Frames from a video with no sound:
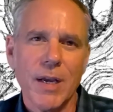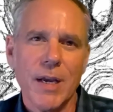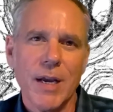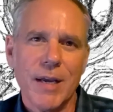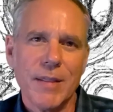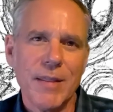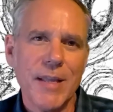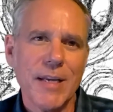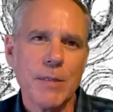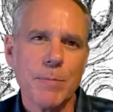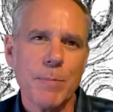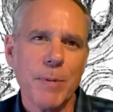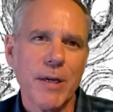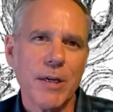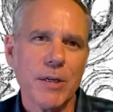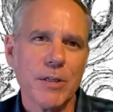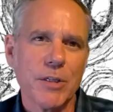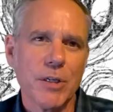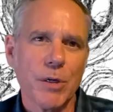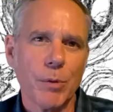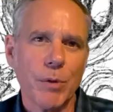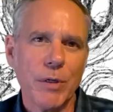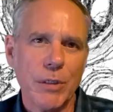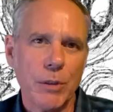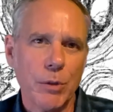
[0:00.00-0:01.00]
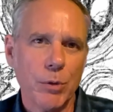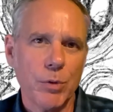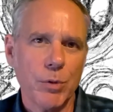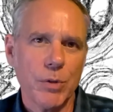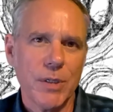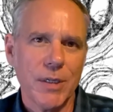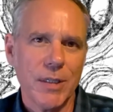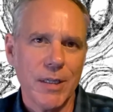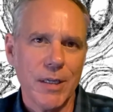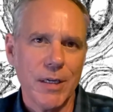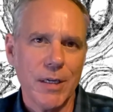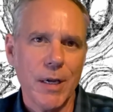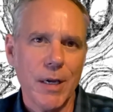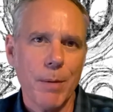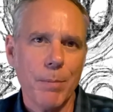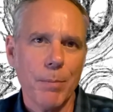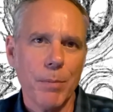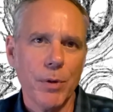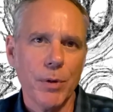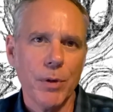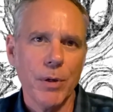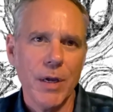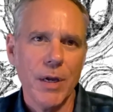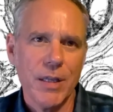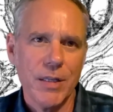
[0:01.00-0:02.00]
And that's because you're reducing the
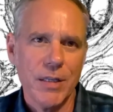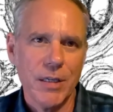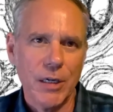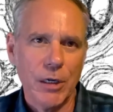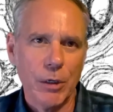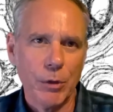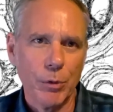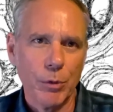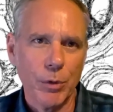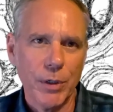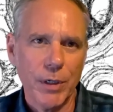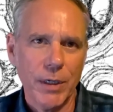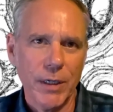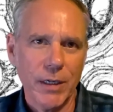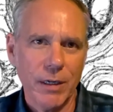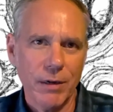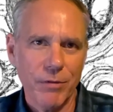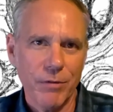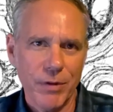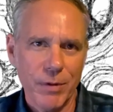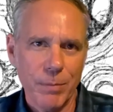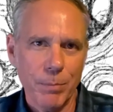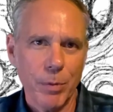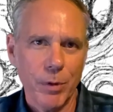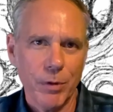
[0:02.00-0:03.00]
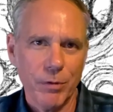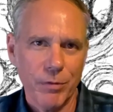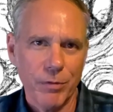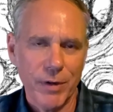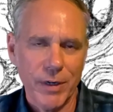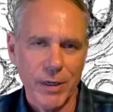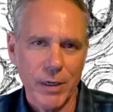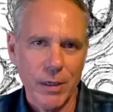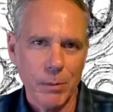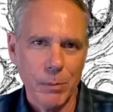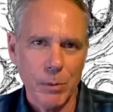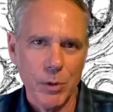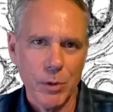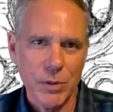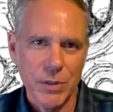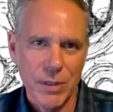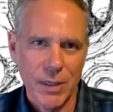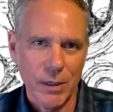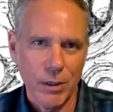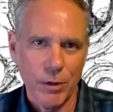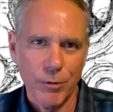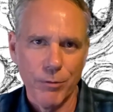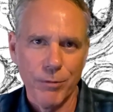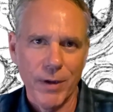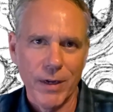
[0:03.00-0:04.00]
number and degree of input variables that
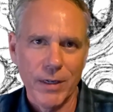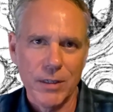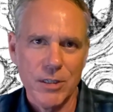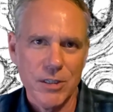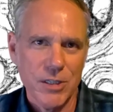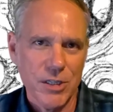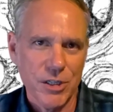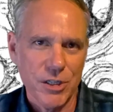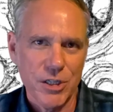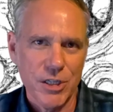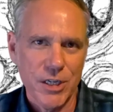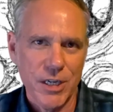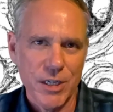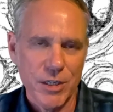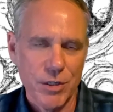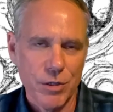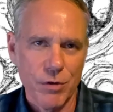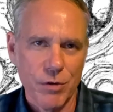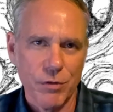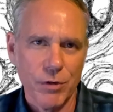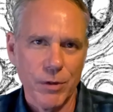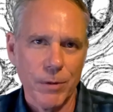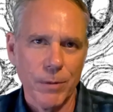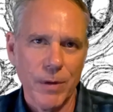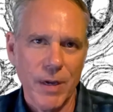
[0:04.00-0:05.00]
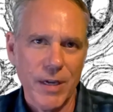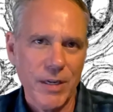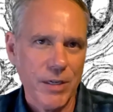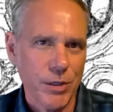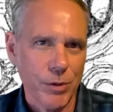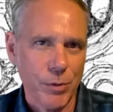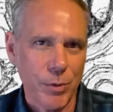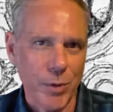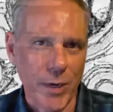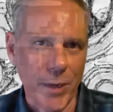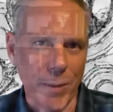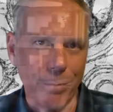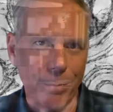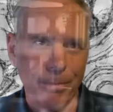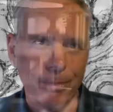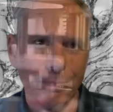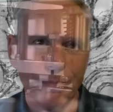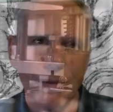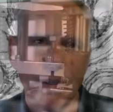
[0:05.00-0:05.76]
are affecting your changeover and your ramp.